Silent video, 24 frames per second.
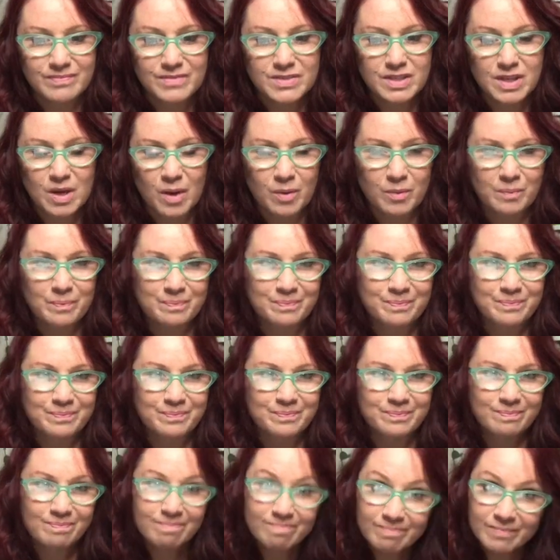So
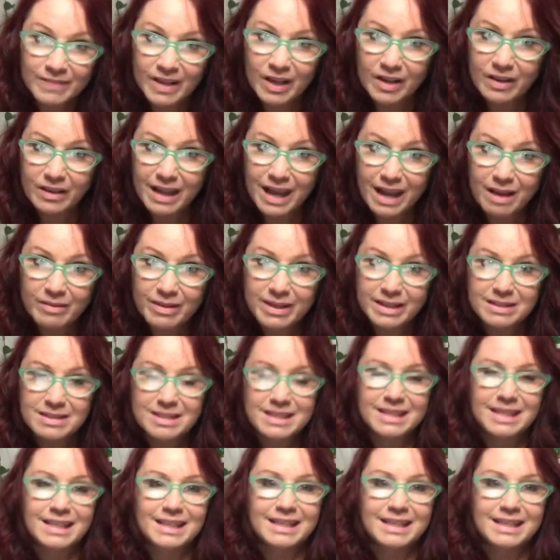there you have it.